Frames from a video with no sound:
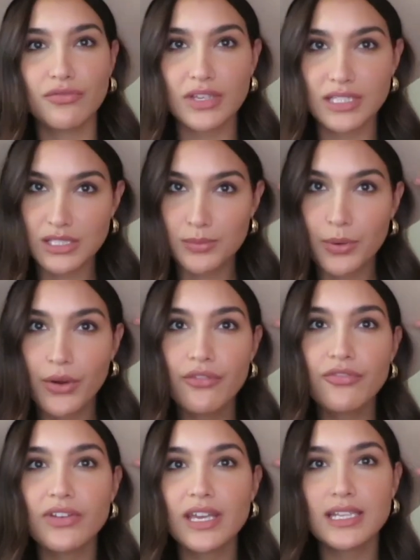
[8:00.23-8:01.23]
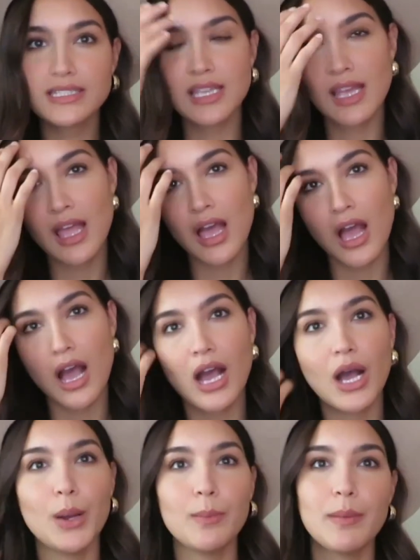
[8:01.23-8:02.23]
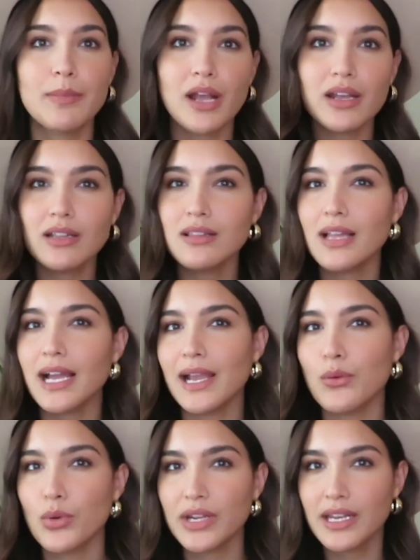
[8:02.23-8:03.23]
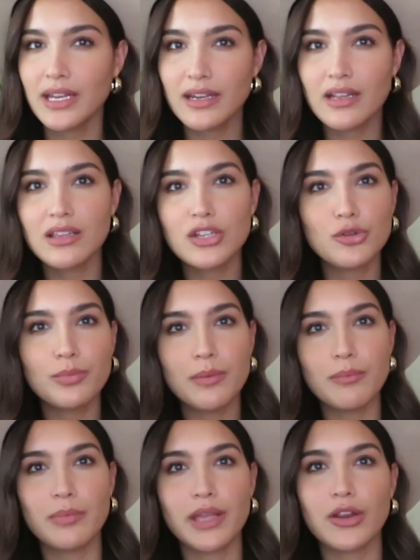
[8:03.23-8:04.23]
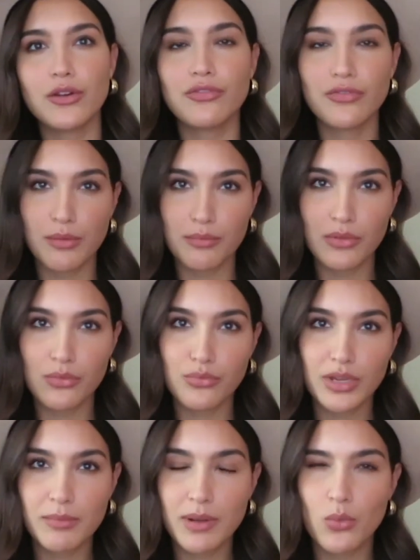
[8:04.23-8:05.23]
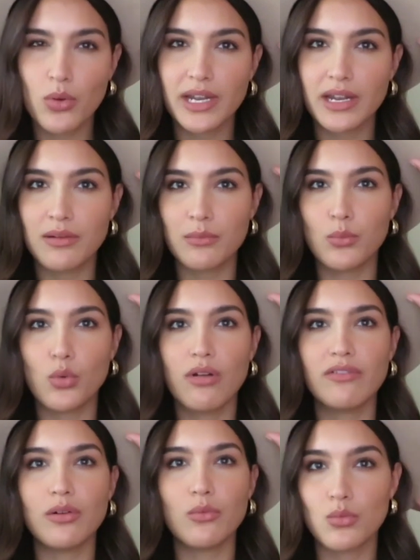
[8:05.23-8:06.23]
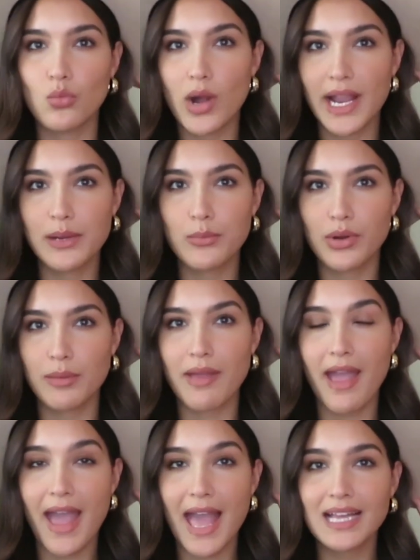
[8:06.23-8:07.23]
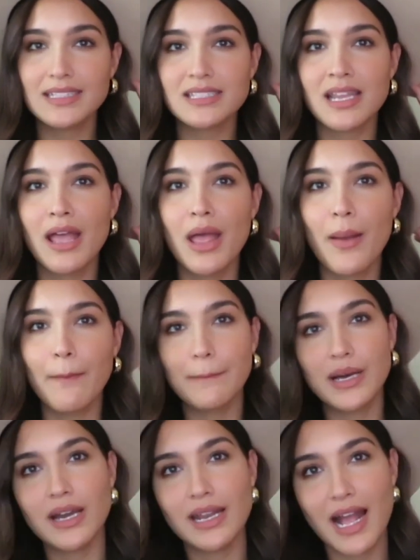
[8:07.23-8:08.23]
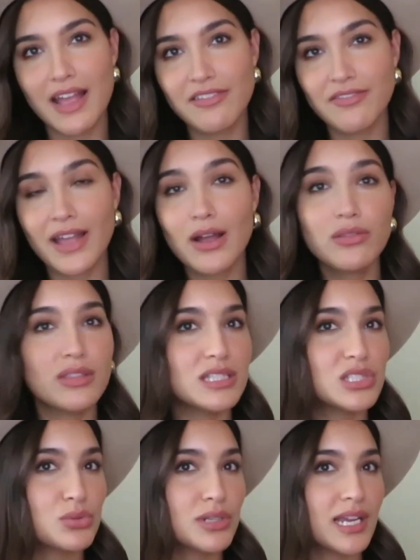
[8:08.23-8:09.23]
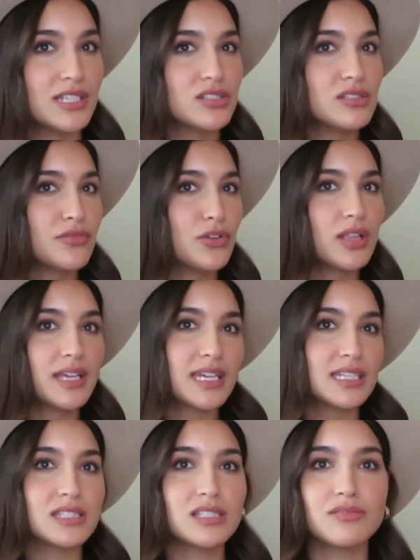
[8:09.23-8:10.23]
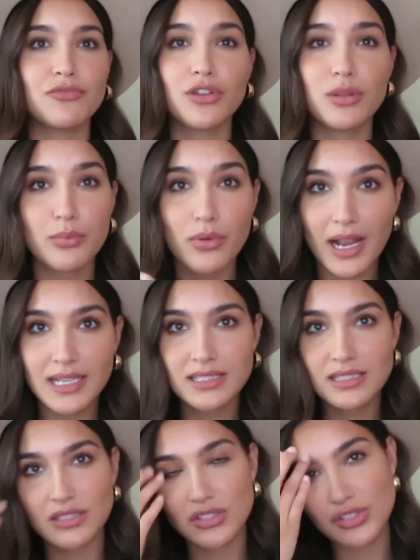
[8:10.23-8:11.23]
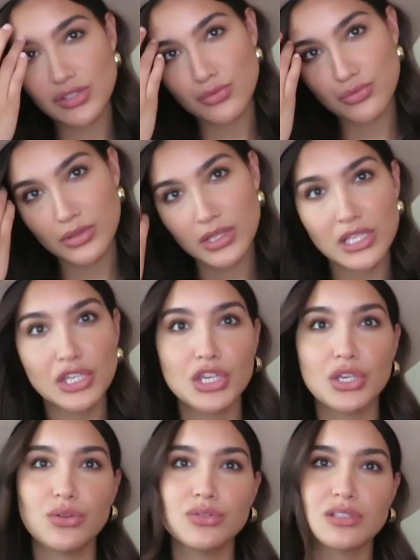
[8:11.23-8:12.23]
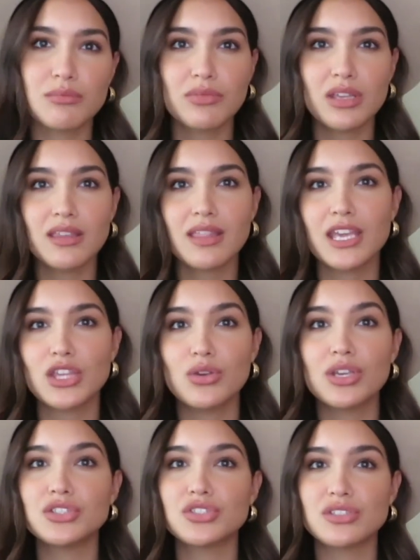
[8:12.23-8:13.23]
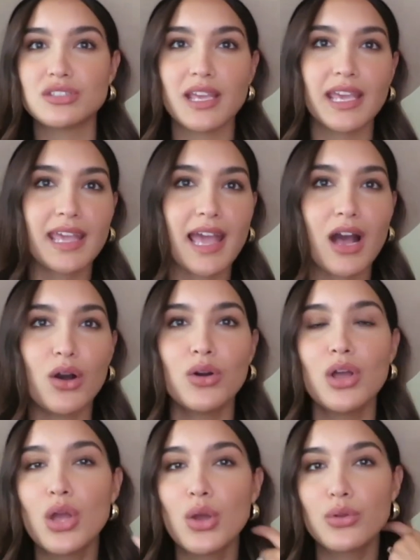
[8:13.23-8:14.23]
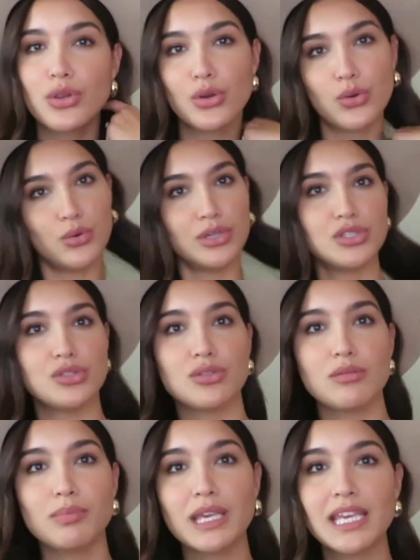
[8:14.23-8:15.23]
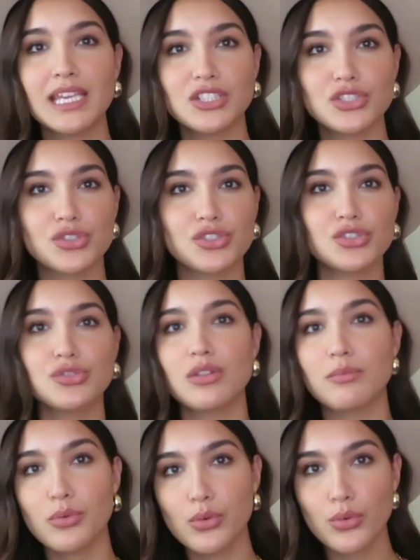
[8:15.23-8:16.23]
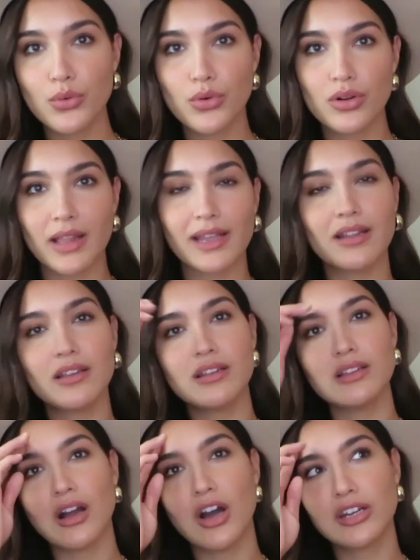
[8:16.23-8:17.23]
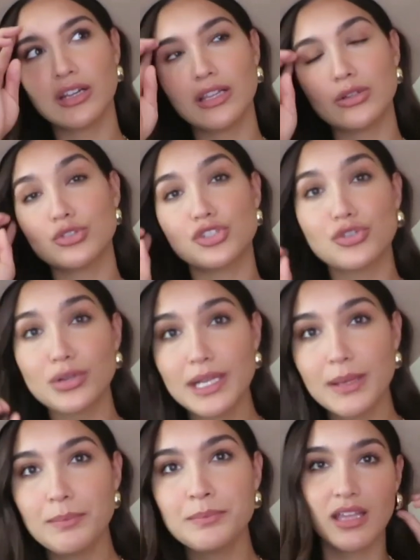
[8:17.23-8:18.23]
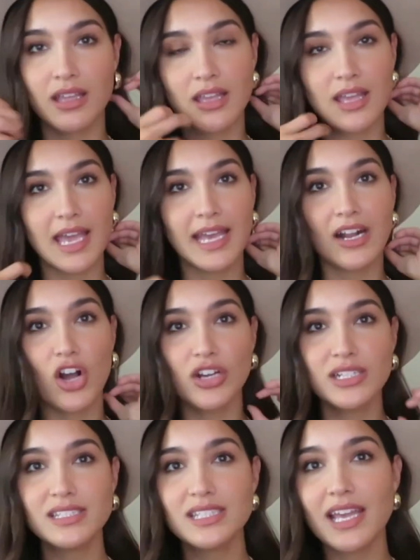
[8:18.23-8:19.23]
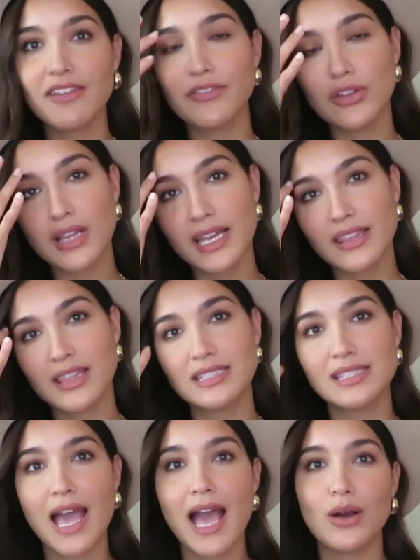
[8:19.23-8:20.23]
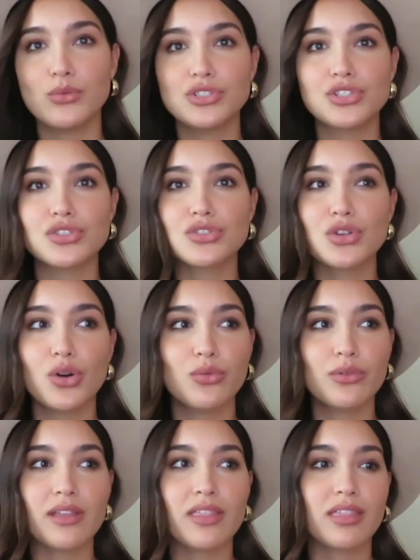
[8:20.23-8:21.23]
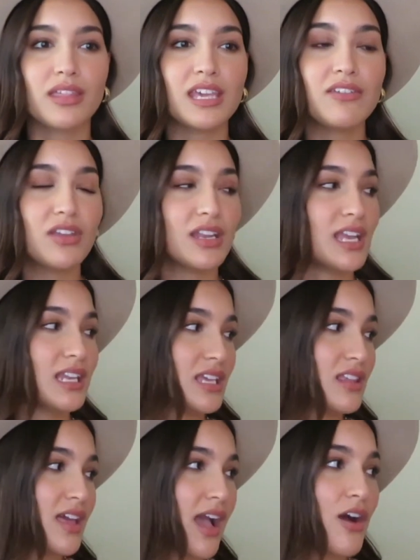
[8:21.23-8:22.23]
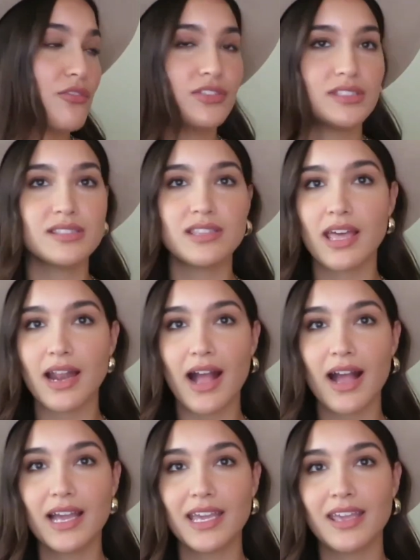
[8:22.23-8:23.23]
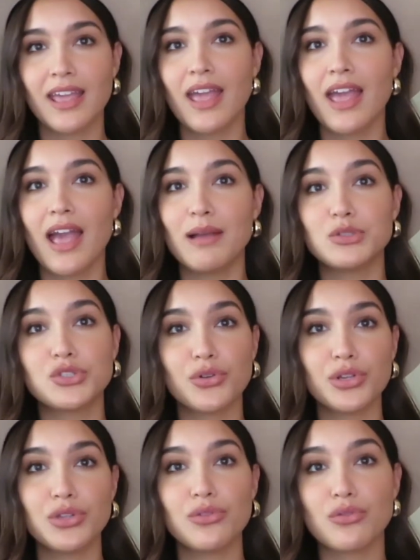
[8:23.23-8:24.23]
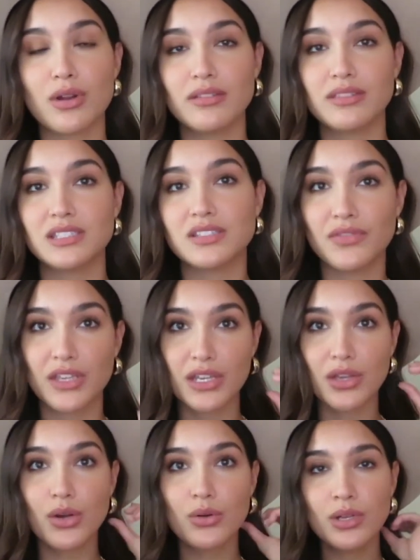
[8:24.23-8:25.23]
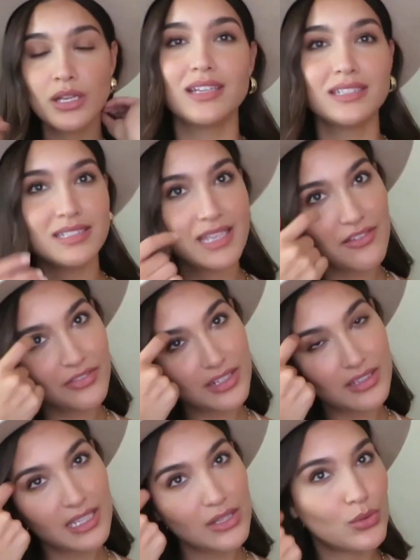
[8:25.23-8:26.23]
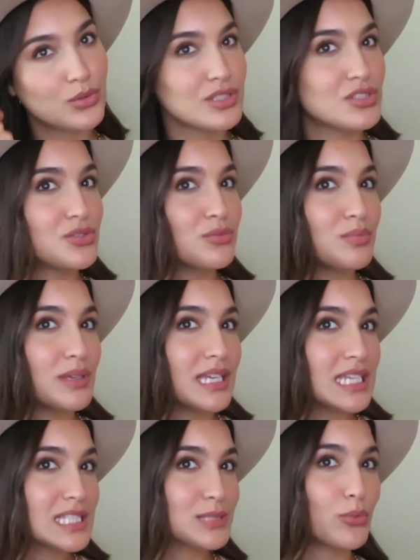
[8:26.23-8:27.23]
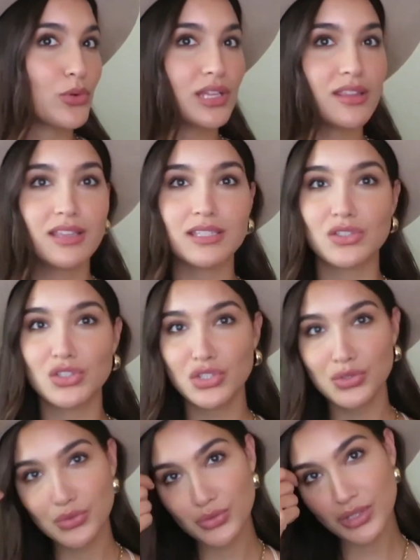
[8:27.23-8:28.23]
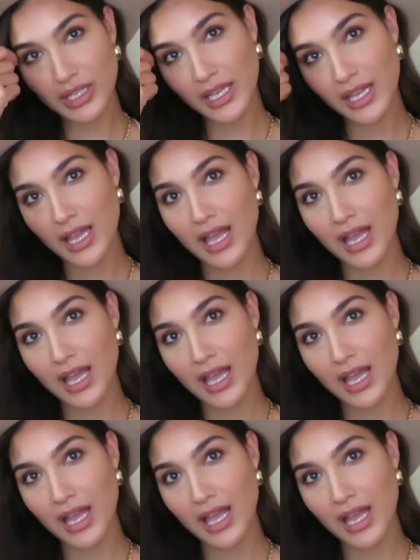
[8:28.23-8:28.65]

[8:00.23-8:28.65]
fits perfect. I'm not gonna lie, I wanted it a little bit bigger from the rim. I wanted more of a wide brim hat. But I found this one, I just feel like it's, for the price, it's just really cute. Something that you can just take out when you're going to the beach or to the pool or like on a little trip. And honestly, I feel like this hat would just go with even any of the outfits that I am showing you throughout this video. Definitely going to be sporting this soon.